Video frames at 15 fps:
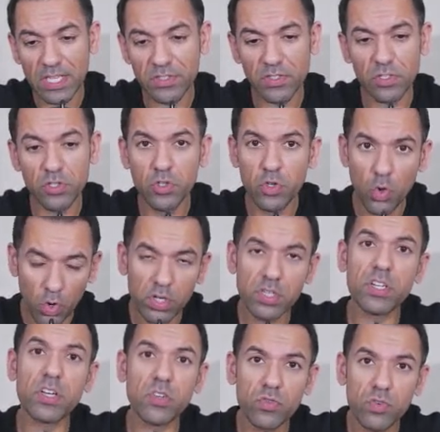your
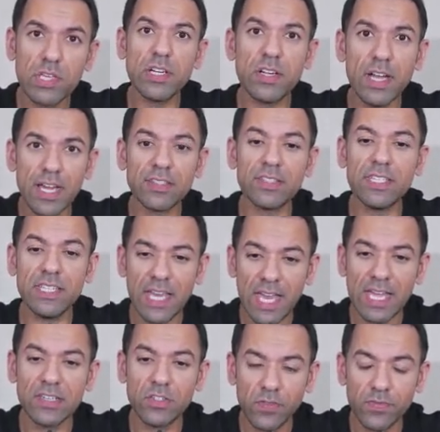career at the
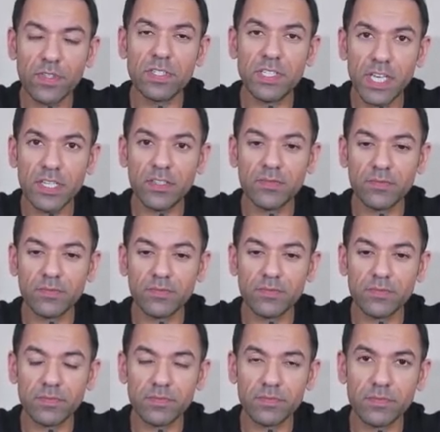end of the day.
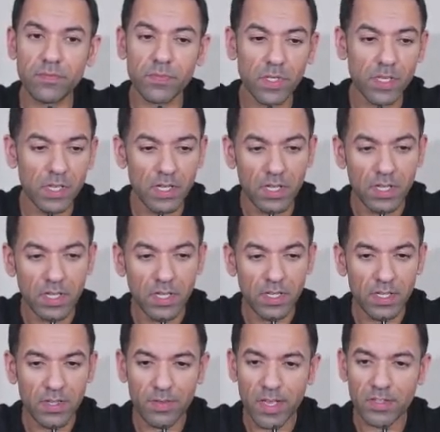
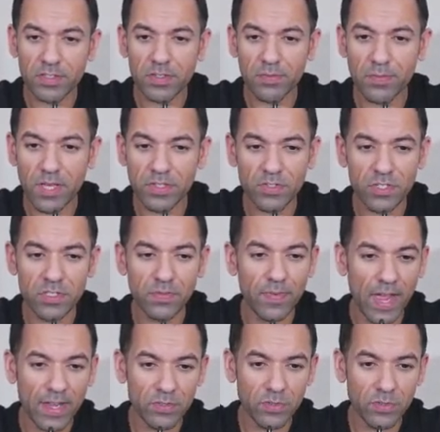I'm getting some messages. Thanks,